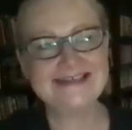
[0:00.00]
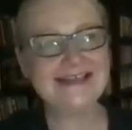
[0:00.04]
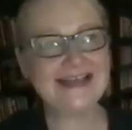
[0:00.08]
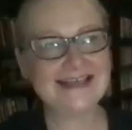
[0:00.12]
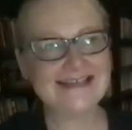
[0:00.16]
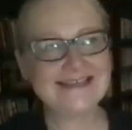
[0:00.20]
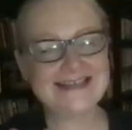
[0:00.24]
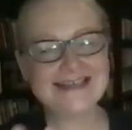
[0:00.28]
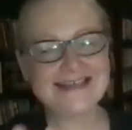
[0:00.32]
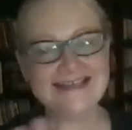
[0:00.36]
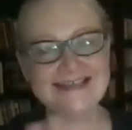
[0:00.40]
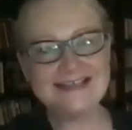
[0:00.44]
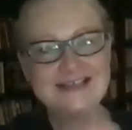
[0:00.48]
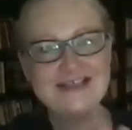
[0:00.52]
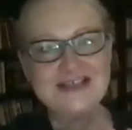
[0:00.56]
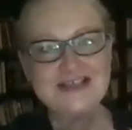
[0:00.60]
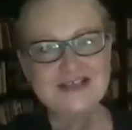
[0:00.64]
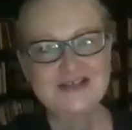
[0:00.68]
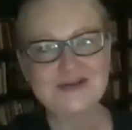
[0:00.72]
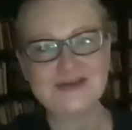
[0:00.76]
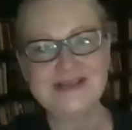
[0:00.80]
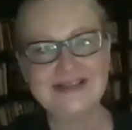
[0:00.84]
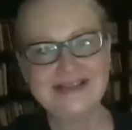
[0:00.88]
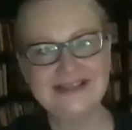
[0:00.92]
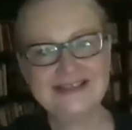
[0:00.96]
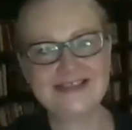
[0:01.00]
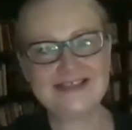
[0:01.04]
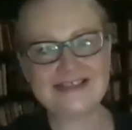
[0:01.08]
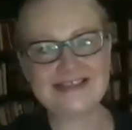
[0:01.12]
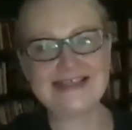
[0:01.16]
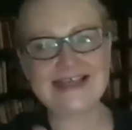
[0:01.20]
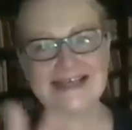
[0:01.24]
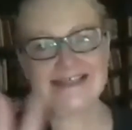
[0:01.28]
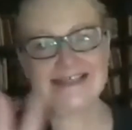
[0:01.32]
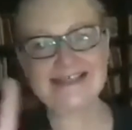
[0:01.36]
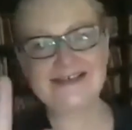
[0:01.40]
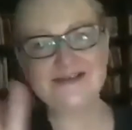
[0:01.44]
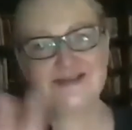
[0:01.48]
that's an industry that just
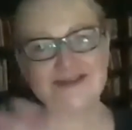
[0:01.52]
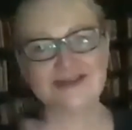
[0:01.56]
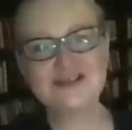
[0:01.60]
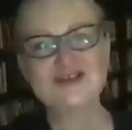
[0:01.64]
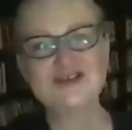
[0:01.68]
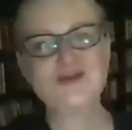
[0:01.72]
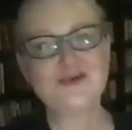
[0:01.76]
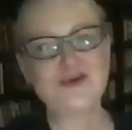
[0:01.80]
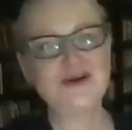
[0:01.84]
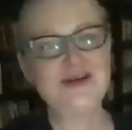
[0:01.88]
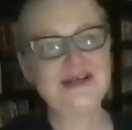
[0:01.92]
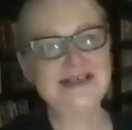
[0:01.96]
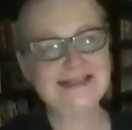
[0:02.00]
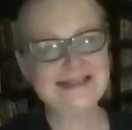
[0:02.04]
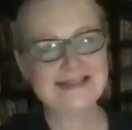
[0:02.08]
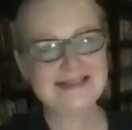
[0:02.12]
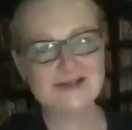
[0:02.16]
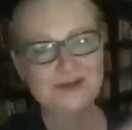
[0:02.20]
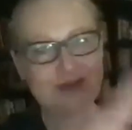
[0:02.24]
has a stories